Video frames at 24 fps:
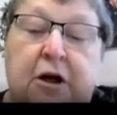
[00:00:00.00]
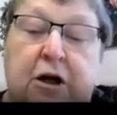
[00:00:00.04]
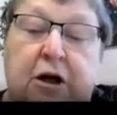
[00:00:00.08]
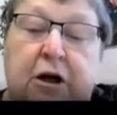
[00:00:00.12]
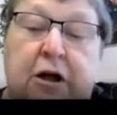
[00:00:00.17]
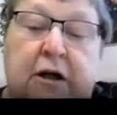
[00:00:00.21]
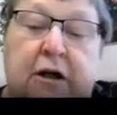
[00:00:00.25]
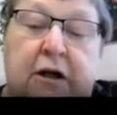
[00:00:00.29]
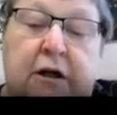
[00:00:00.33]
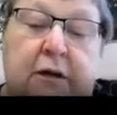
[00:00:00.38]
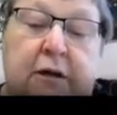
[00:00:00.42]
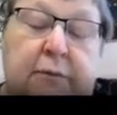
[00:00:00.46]

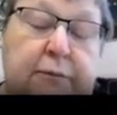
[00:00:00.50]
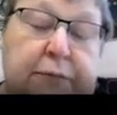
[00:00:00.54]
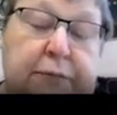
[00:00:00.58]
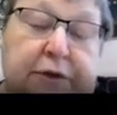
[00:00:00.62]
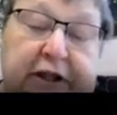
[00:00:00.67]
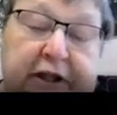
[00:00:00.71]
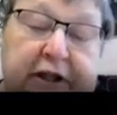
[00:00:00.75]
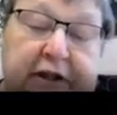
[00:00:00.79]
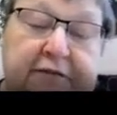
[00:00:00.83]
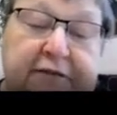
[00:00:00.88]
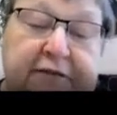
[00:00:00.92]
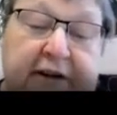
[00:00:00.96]

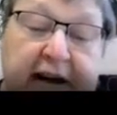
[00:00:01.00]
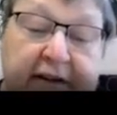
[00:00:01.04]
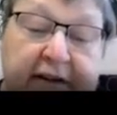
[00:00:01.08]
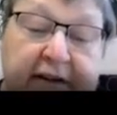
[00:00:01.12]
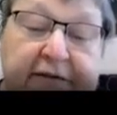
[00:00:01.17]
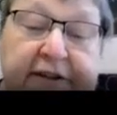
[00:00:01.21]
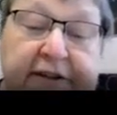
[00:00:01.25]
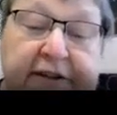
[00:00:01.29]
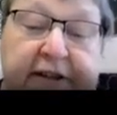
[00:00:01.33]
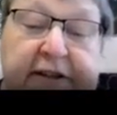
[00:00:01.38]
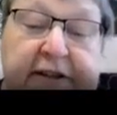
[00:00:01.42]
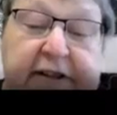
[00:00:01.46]
If
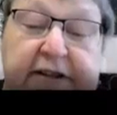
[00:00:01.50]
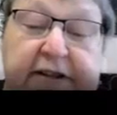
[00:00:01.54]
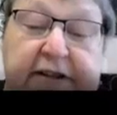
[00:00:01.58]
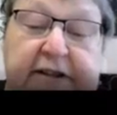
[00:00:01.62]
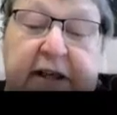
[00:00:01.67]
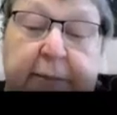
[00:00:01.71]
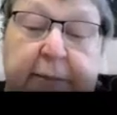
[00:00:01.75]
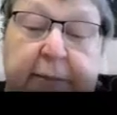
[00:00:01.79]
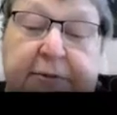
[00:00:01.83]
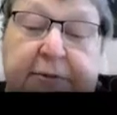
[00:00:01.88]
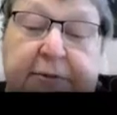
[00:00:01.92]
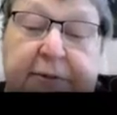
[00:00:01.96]
every
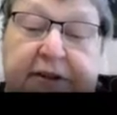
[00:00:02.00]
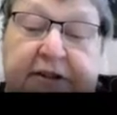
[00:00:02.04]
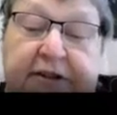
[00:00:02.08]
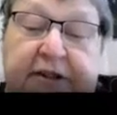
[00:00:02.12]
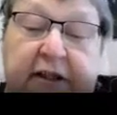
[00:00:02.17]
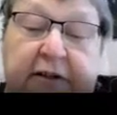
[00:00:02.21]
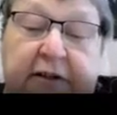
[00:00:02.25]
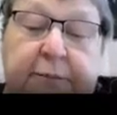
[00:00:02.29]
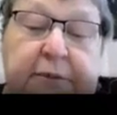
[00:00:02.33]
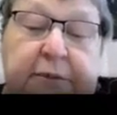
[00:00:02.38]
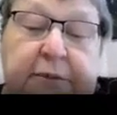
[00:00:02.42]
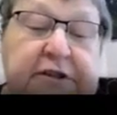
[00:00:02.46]
subspace
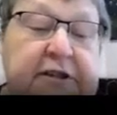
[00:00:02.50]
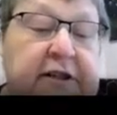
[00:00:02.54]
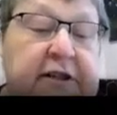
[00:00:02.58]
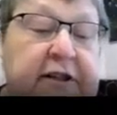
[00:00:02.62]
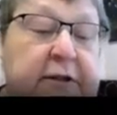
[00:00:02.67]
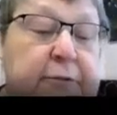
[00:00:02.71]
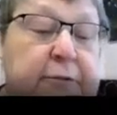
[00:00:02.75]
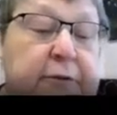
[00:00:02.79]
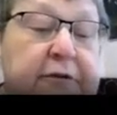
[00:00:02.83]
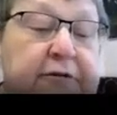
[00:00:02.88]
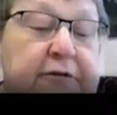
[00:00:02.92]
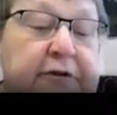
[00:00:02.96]
admits an
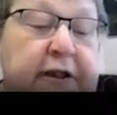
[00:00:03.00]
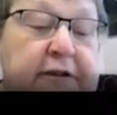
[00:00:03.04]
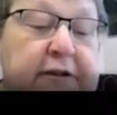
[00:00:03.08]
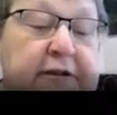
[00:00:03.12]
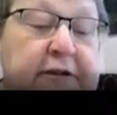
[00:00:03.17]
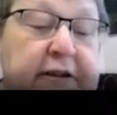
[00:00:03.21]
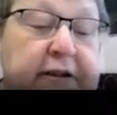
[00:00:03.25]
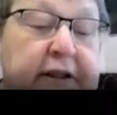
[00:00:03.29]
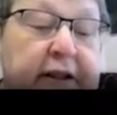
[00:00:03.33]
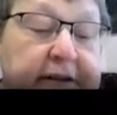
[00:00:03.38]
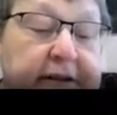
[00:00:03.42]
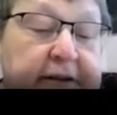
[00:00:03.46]

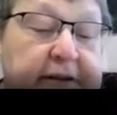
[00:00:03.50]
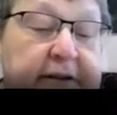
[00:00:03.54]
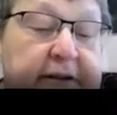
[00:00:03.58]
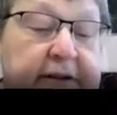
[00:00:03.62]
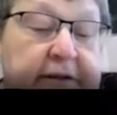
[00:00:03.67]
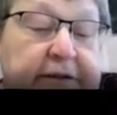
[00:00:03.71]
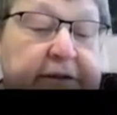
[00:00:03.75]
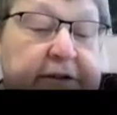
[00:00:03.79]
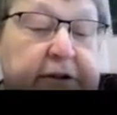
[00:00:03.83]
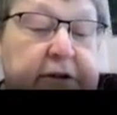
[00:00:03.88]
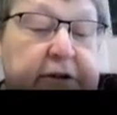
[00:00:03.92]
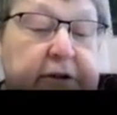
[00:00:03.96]
equivalent
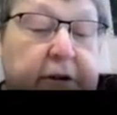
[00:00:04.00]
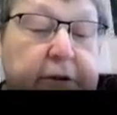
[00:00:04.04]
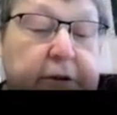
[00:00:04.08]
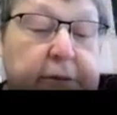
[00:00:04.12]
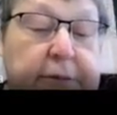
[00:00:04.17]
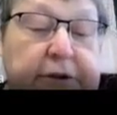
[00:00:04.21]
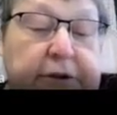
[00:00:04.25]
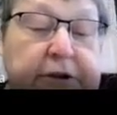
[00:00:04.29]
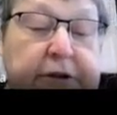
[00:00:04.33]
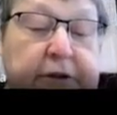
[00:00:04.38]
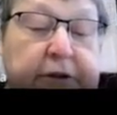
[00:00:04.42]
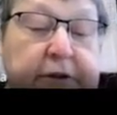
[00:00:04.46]
transitive
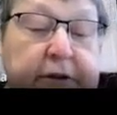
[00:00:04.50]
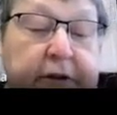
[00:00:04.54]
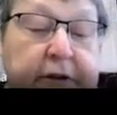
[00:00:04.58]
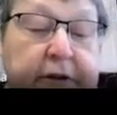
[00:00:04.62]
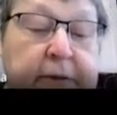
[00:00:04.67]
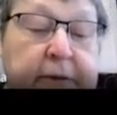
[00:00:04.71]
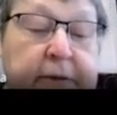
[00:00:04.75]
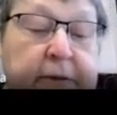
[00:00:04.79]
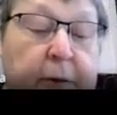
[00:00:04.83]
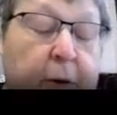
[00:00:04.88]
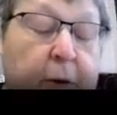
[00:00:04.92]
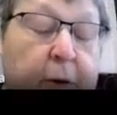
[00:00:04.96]
renorming,
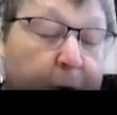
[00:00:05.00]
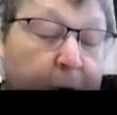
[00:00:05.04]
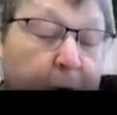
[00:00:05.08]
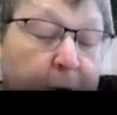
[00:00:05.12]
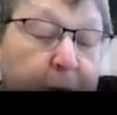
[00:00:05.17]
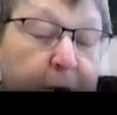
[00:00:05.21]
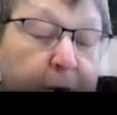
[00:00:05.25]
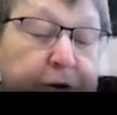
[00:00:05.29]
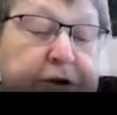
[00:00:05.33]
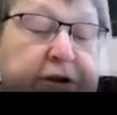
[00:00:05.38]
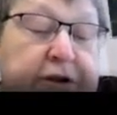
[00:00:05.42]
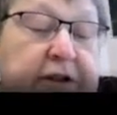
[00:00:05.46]
or
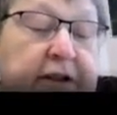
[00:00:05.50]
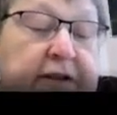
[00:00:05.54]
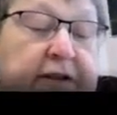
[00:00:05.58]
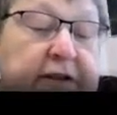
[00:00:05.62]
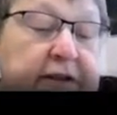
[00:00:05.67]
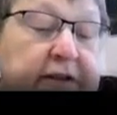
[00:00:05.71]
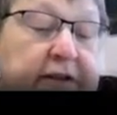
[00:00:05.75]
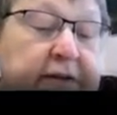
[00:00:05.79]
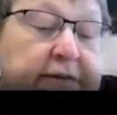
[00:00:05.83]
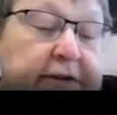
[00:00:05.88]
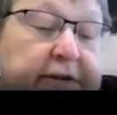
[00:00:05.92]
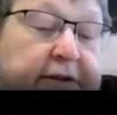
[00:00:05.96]
almost
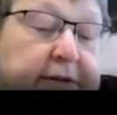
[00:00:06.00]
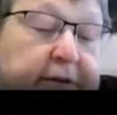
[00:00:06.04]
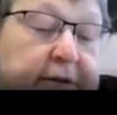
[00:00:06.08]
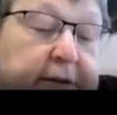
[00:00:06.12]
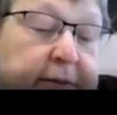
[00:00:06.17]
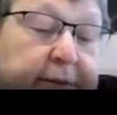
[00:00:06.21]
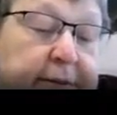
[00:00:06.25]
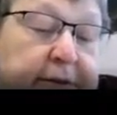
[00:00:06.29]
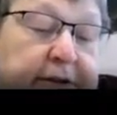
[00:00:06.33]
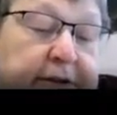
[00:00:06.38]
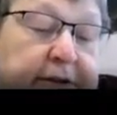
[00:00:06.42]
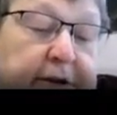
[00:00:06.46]
transitive
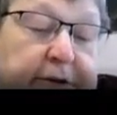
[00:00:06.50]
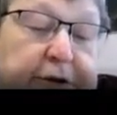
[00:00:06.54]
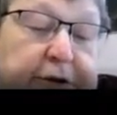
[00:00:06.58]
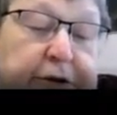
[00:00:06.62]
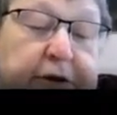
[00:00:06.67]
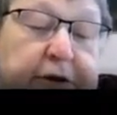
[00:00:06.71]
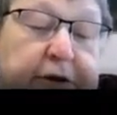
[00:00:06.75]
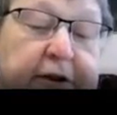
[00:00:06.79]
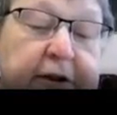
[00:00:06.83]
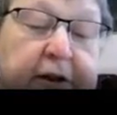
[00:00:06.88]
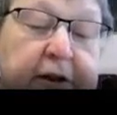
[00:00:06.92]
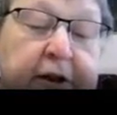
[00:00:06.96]
renorming
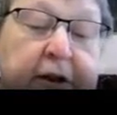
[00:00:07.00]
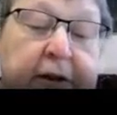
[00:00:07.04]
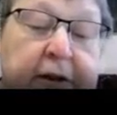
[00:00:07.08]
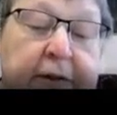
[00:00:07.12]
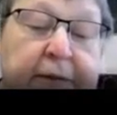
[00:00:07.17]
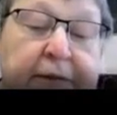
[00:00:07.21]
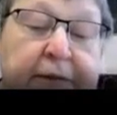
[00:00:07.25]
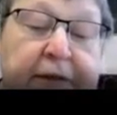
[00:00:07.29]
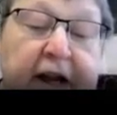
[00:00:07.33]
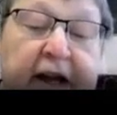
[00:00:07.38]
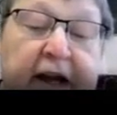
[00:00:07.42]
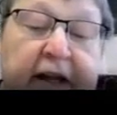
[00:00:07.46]
actually,
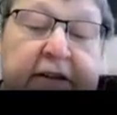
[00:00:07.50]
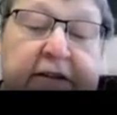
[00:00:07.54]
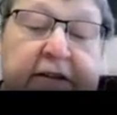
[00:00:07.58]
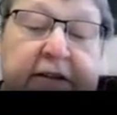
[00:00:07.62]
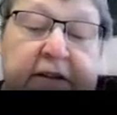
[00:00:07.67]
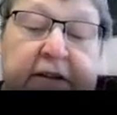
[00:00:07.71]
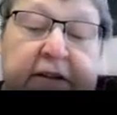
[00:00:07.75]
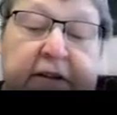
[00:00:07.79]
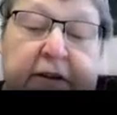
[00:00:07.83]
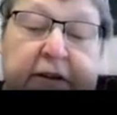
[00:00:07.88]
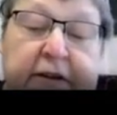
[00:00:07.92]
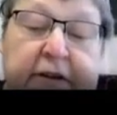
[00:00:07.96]

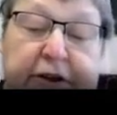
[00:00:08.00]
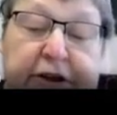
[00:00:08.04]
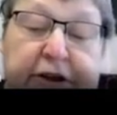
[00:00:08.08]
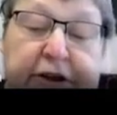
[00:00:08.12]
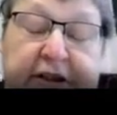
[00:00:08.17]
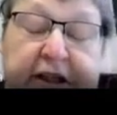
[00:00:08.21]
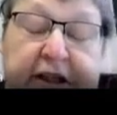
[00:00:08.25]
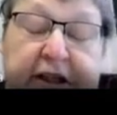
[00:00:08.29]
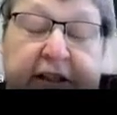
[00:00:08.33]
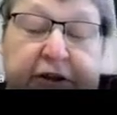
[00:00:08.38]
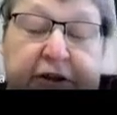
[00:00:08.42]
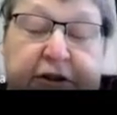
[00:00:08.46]
then
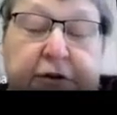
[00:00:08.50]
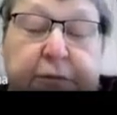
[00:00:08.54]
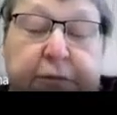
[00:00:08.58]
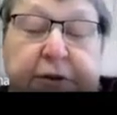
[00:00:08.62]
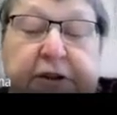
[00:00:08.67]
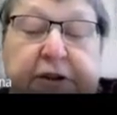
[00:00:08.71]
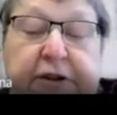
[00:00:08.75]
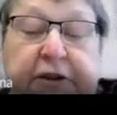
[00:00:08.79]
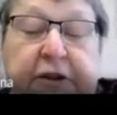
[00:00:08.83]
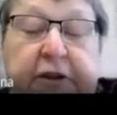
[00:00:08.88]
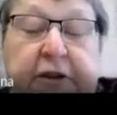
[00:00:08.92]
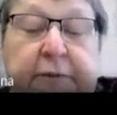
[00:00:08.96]
it has to
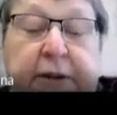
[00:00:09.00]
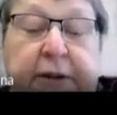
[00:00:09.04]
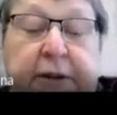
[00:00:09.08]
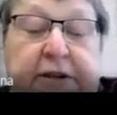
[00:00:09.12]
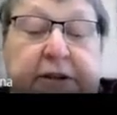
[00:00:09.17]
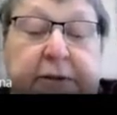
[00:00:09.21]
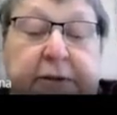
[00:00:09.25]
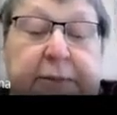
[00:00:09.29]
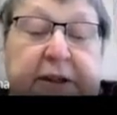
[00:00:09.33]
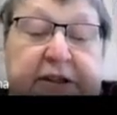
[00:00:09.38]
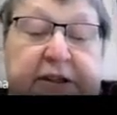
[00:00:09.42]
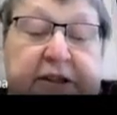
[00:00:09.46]
be a Hilbert
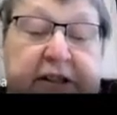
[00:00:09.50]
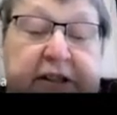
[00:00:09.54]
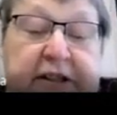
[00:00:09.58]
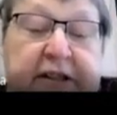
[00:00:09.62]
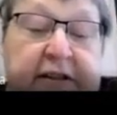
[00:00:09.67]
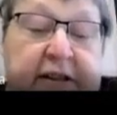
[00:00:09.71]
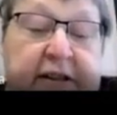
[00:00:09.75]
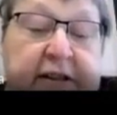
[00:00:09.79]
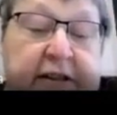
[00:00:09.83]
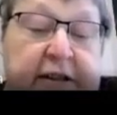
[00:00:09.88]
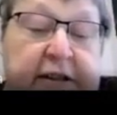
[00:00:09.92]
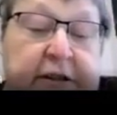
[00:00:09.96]
space
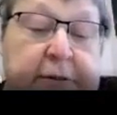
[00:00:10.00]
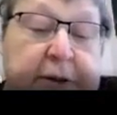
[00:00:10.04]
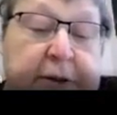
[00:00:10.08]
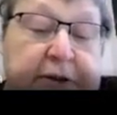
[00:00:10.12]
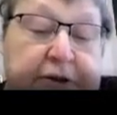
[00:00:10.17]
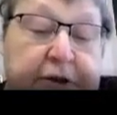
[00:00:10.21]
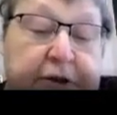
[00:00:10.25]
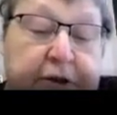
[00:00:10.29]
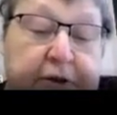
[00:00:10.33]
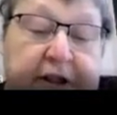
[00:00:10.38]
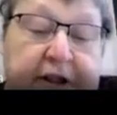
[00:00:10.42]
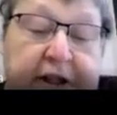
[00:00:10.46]
in this
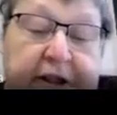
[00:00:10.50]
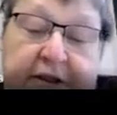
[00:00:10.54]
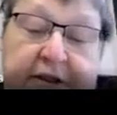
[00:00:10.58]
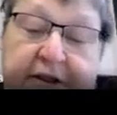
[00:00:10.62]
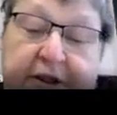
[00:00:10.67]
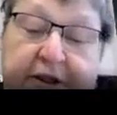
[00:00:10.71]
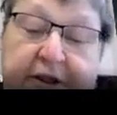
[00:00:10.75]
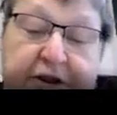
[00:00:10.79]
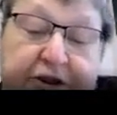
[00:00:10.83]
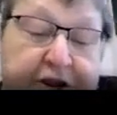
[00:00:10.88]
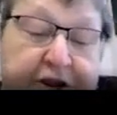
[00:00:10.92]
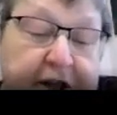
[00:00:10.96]
special case.
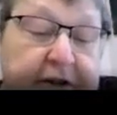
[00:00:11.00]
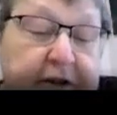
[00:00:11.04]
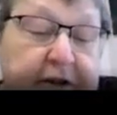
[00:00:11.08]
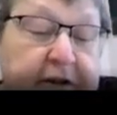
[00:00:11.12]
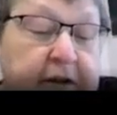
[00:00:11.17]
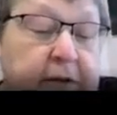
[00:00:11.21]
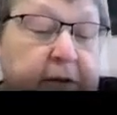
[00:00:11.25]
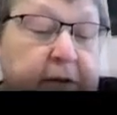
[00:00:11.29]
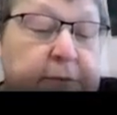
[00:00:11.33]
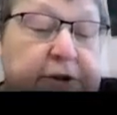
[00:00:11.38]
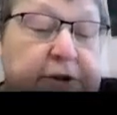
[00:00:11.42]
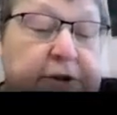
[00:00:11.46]
In
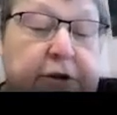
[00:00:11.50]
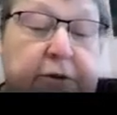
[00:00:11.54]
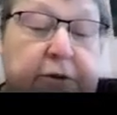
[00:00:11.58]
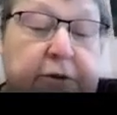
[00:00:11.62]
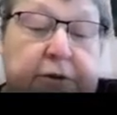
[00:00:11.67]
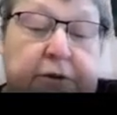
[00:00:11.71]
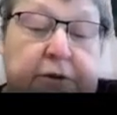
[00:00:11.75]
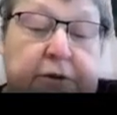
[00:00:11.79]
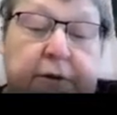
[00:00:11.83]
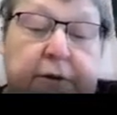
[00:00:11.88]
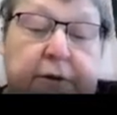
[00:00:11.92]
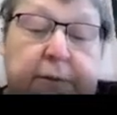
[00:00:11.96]
general, we
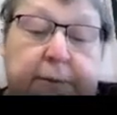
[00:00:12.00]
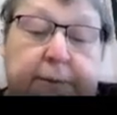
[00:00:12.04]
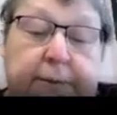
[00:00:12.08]
don't know.